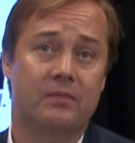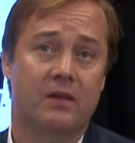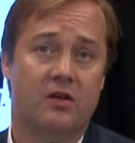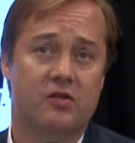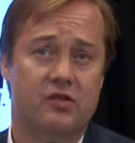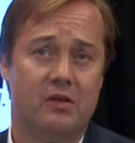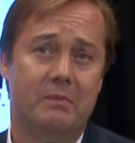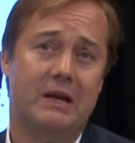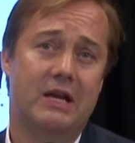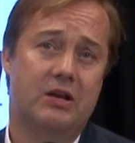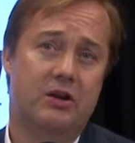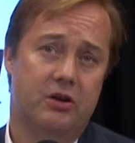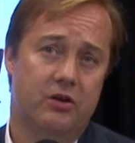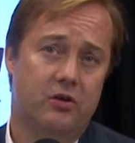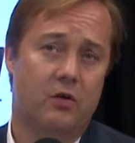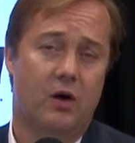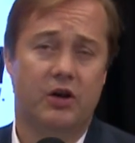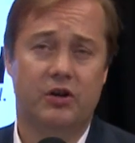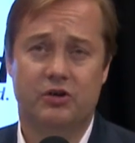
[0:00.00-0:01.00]
Somebody
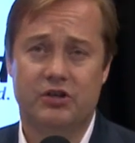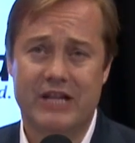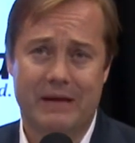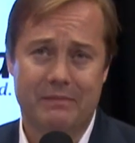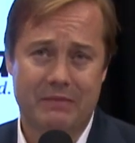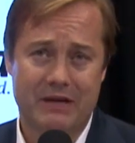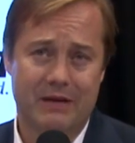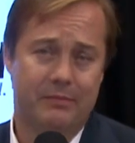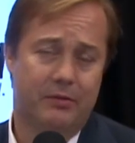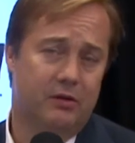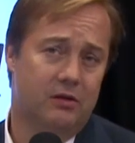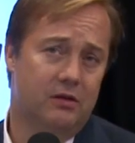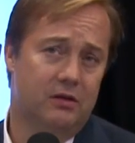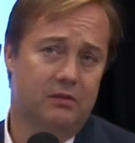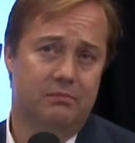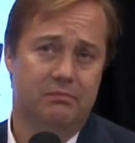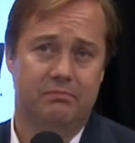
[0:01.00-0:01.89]
new, under 10 people,